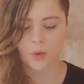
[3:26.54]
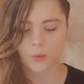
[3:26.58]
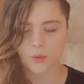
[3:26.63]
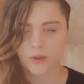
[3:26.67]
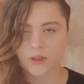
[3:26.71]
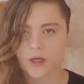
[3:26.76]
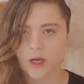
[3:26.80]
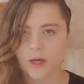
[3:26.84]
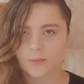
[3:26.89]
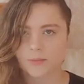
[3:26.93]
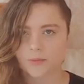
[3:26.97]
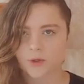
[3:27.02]

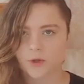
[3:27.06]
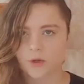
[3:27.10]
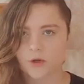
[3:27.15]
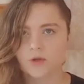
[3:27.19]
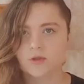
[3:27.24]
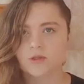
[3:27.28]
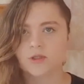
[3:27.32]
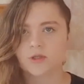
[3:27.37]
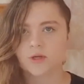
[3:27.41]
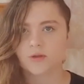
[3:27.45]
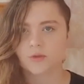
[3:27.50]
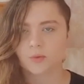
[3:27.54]
we
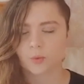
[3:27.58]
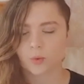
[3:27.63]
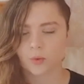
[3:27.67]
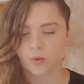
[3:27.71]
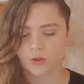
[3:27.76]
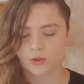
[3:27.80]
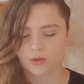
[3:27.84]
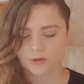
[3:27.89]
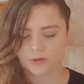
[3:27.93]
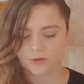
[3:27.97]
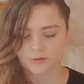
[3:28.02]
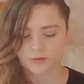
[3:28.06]
approach the
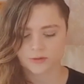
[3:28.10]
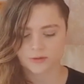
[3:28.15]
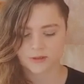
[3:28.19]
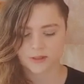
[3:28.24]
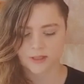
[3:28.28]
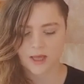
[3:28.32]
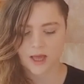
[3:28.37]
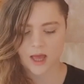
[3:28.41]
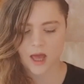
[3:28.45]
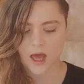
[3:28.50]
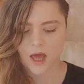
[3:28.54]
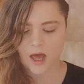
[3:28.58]
world.
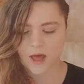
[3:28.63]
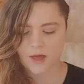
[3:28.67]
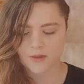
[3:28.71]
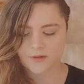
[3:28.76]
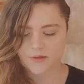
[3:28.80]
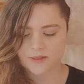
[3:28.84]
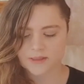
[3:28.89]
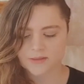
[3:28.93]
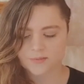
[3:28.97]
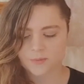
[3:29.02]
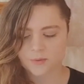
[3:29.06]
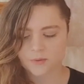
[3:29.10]

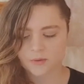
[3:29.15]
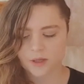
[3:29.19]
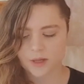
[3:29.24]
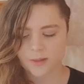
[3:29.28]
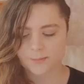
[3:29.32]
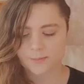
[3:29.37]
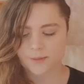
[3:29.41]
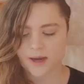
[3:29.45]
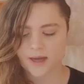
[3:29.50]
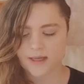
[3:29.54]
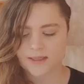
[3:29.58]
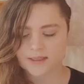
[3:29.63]
This book
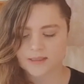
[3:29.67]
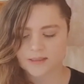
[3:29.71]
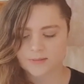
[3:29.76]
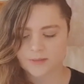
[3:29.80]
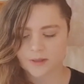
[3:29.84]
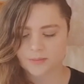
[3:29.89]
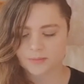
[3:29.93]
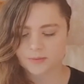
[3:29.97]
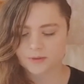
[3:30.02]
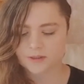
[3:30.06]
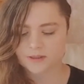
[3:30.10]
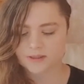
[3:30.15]
embodies my
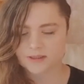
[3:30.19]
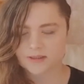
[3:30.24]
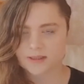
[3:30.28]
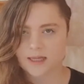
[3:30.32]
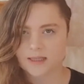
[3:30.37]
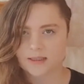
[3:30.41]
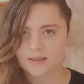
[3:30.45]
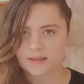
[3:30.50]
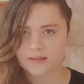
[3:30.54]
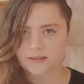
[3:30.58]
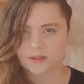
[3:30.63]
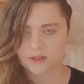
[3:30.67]

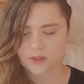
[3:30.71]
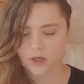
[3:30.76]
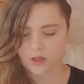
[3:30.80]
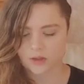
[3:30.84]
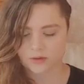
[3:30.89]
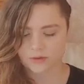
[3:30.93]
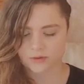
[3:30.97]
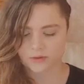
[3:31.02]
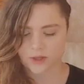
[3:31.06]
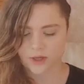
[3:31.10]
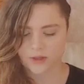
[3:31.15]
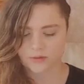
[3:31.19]
personality all
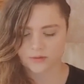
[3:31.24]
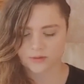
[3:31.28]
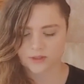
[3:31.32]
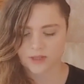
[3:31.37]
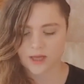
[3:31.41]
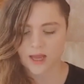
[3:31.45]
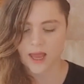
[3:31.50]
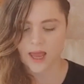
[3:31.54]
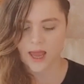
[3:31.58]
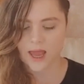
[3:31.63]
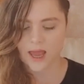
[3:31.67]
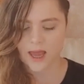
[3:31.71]
around
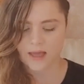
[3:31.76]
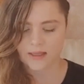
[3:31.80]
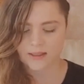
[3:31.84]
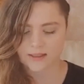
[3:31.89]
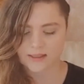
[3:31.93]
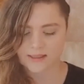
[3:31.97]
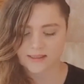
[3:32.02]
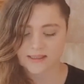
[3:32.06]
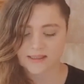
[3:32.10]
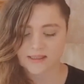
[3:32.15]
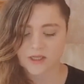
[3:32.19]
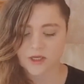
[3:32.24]
and
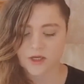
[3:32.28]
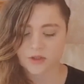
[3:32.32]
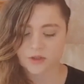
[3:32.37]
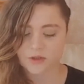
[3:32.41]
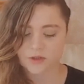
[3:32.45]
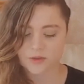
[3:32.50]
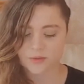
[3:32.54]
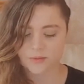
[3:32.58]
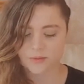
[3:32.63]
is dear to